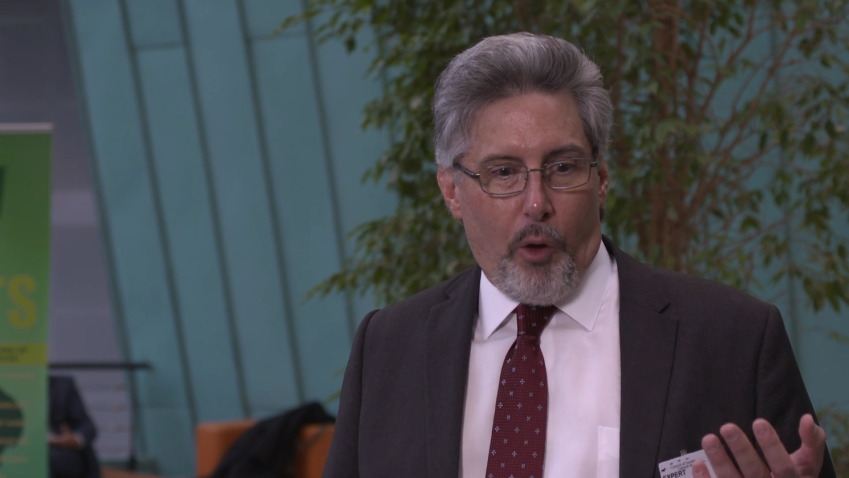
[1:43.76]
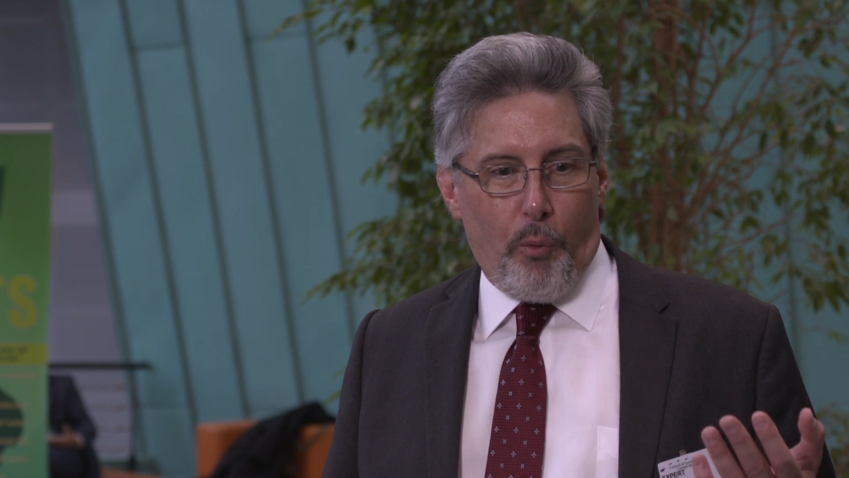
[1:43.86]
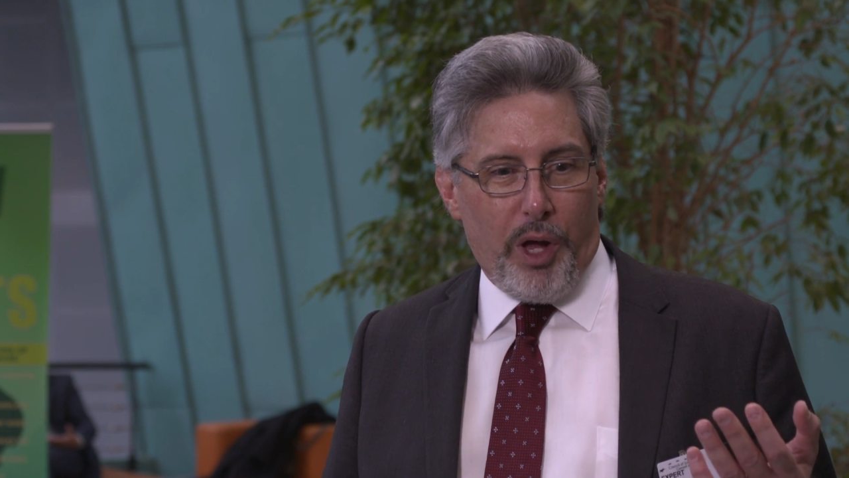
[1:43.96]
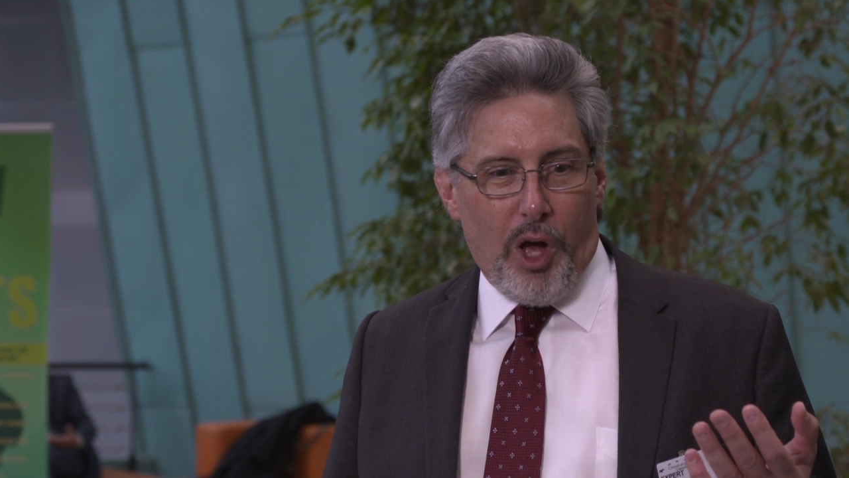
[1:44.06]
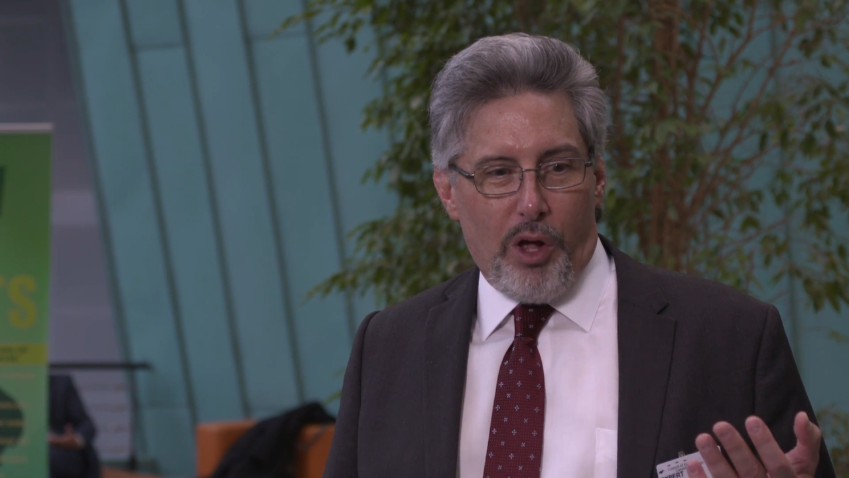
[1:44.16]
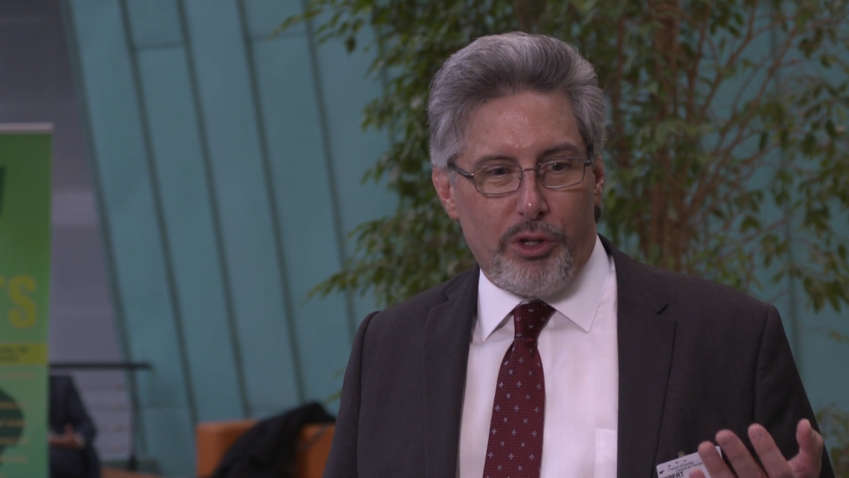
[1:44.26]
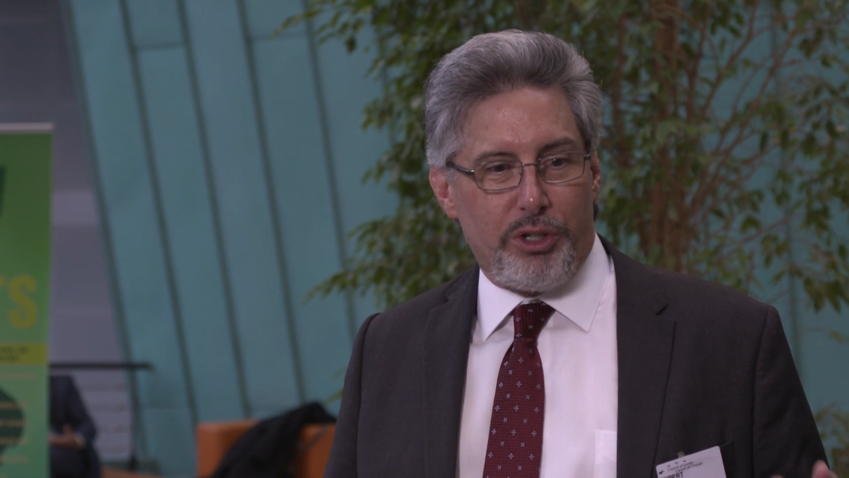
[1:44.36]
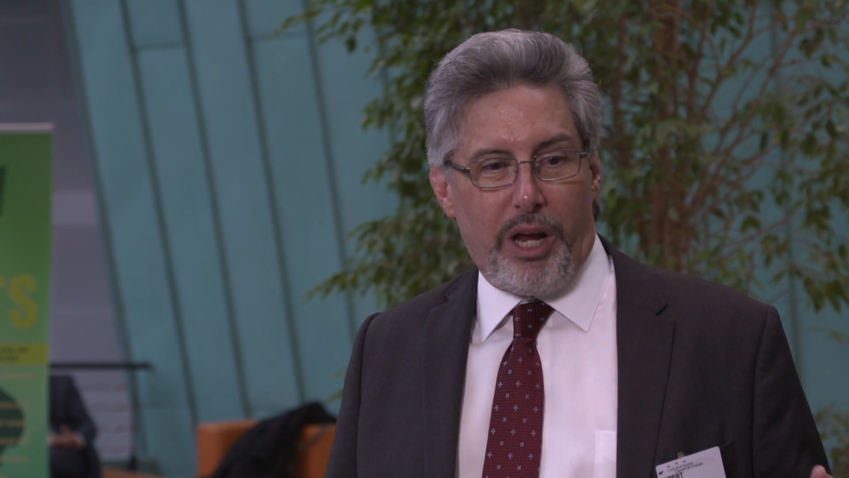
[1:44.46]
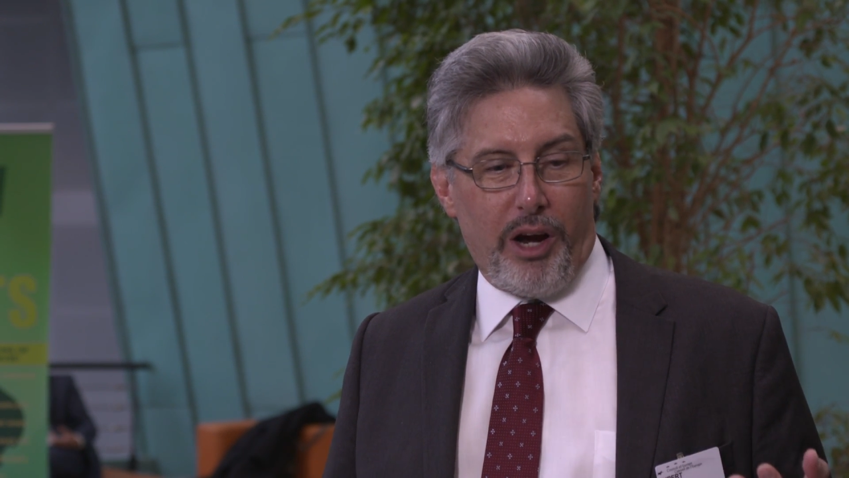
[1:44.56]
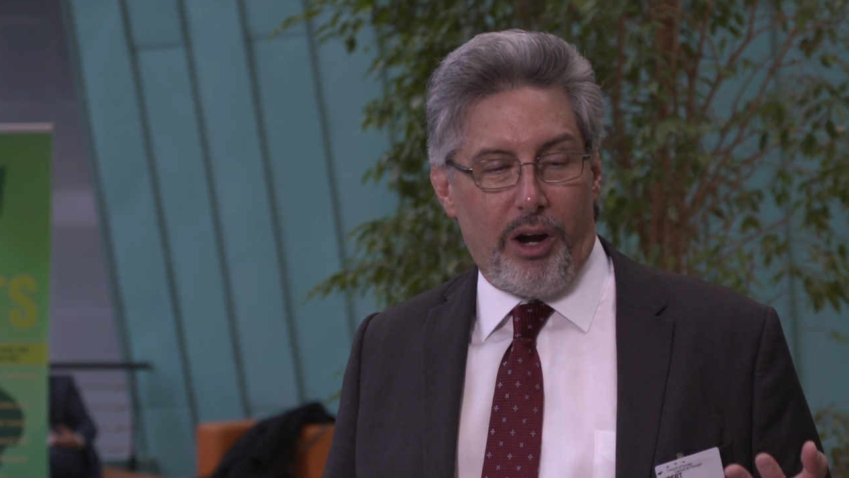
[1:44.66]
we all
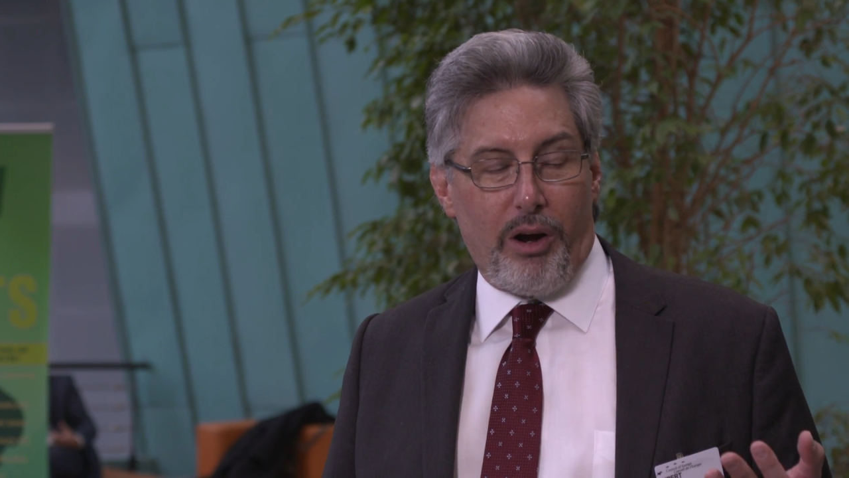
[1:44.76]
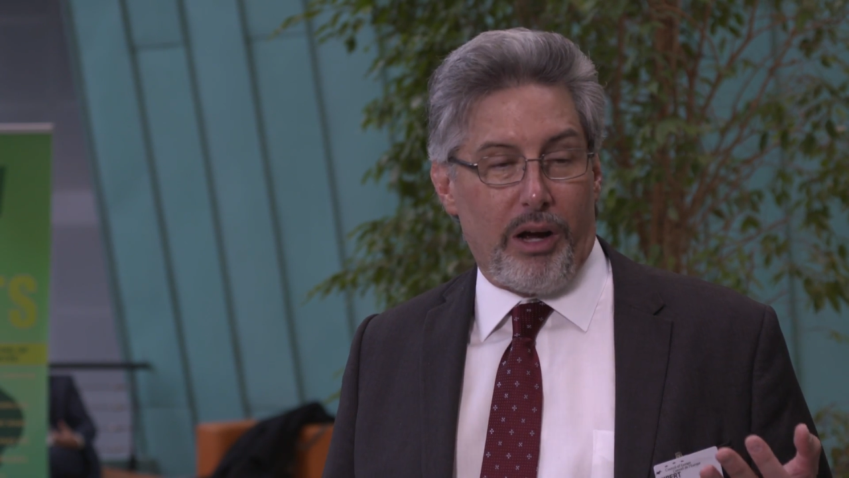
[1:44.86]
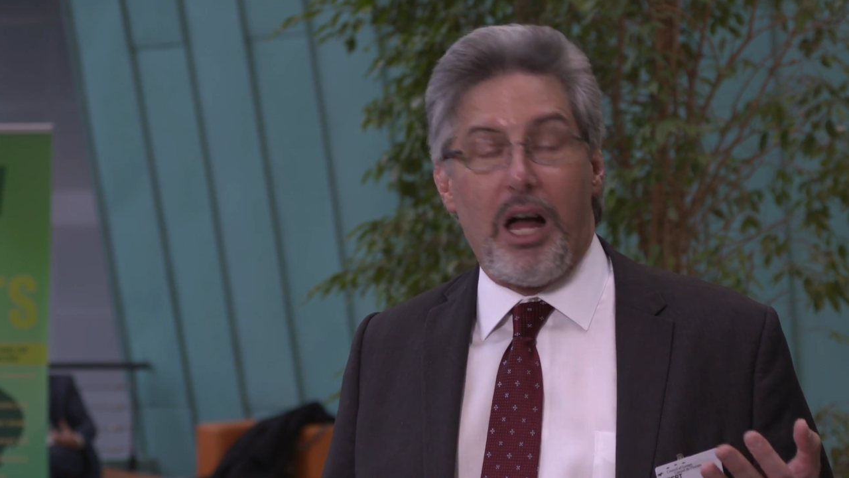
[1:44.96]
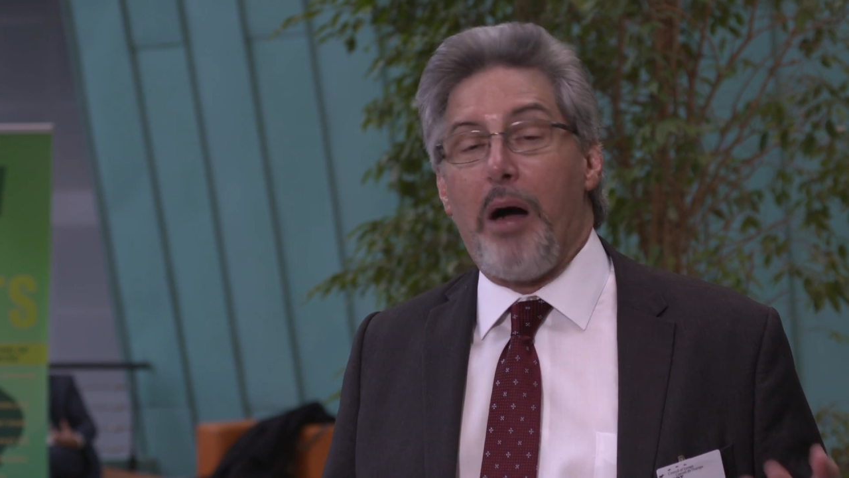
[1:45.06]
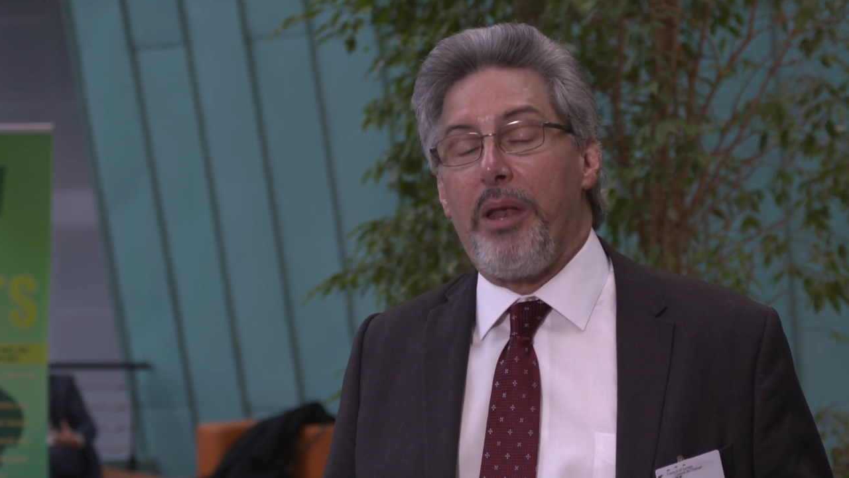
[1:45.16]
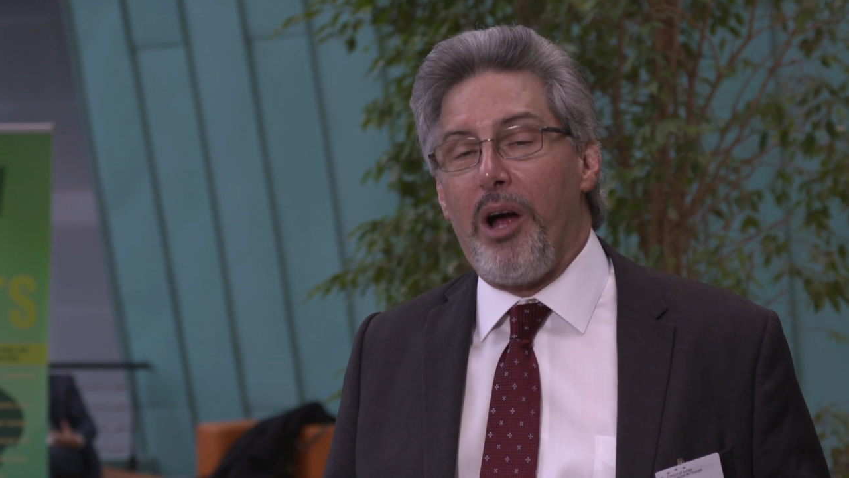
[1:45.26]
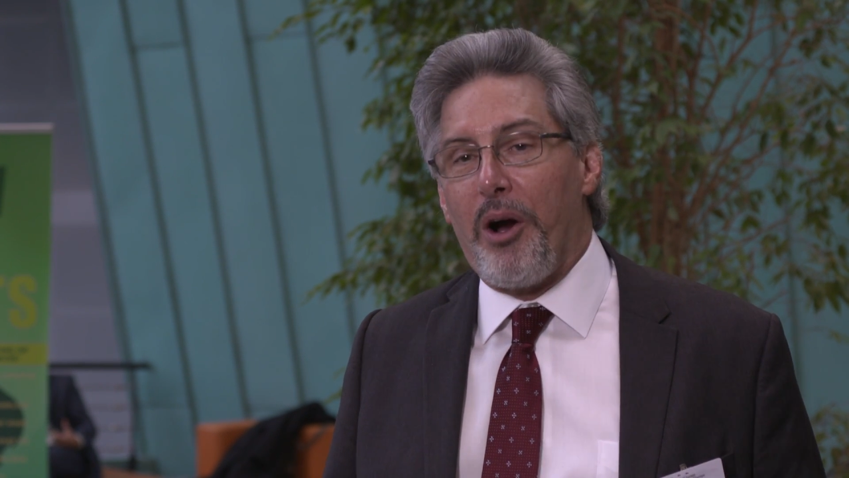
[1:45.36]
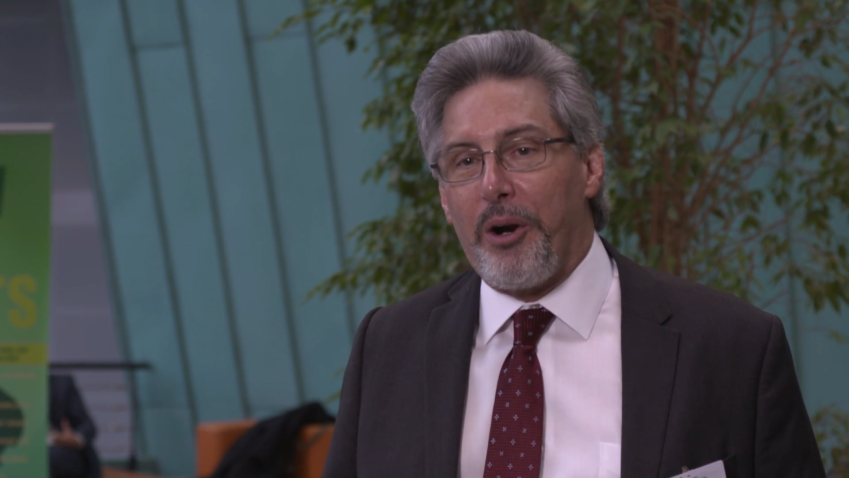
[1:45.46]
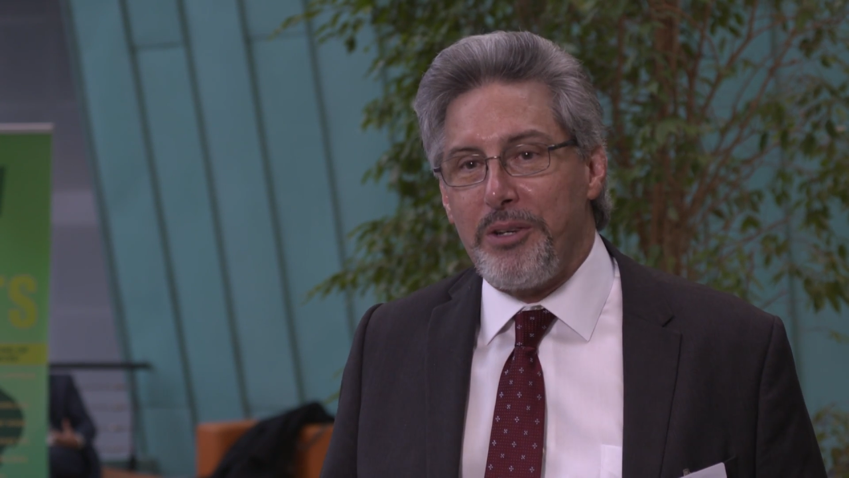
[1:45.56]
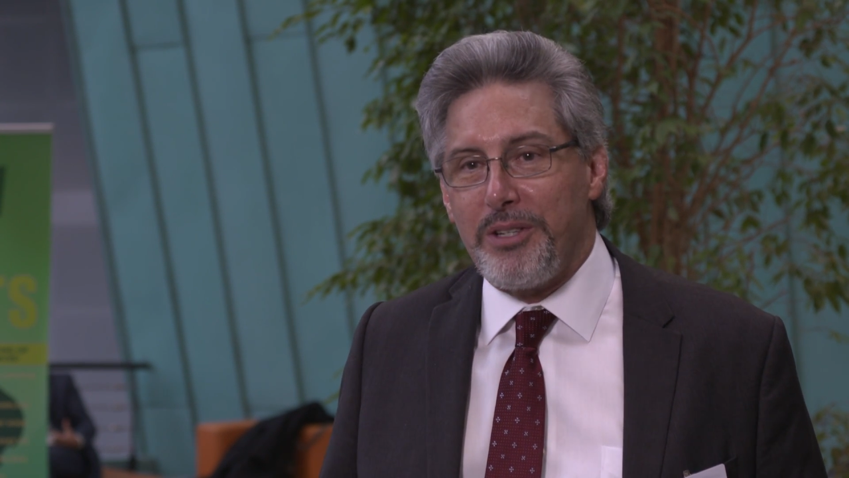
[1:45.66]
share a common
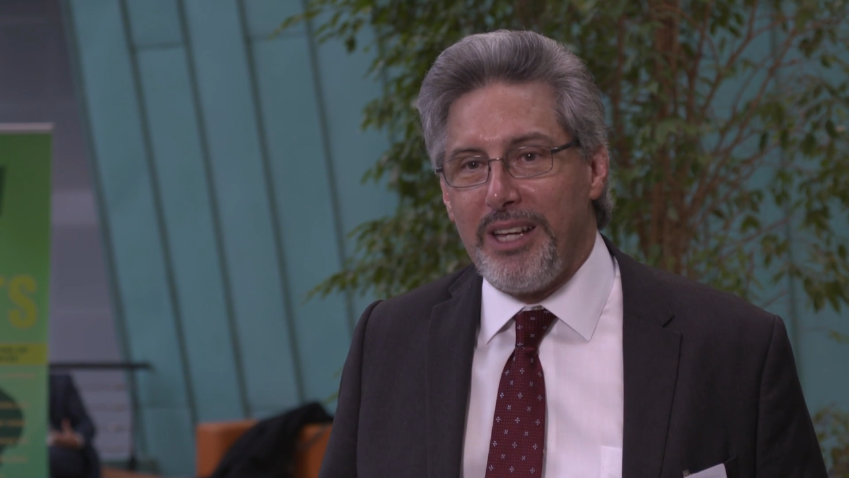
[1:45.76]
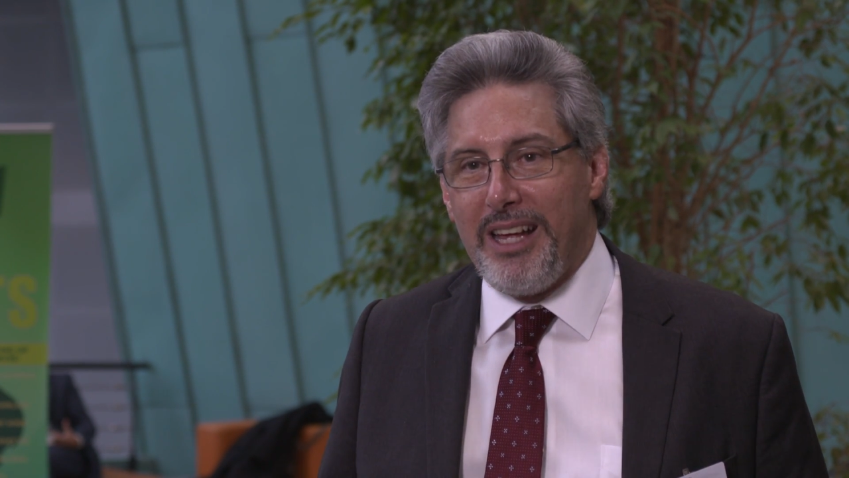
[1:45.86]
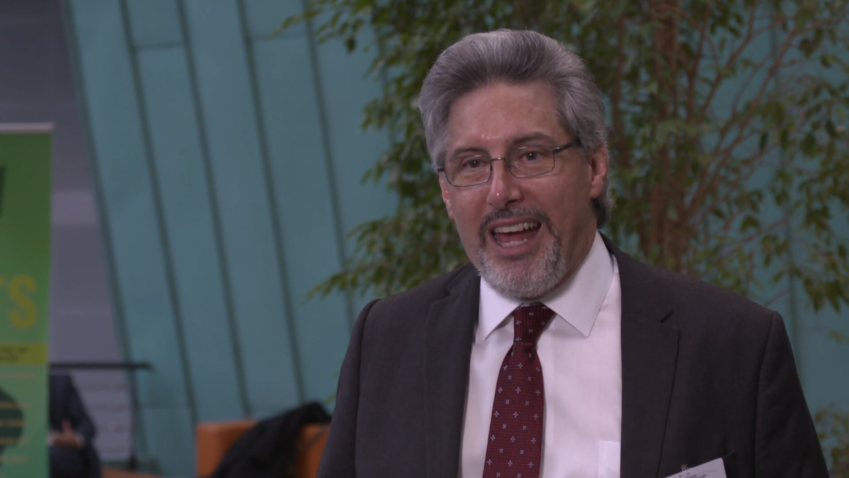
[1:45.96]
heart,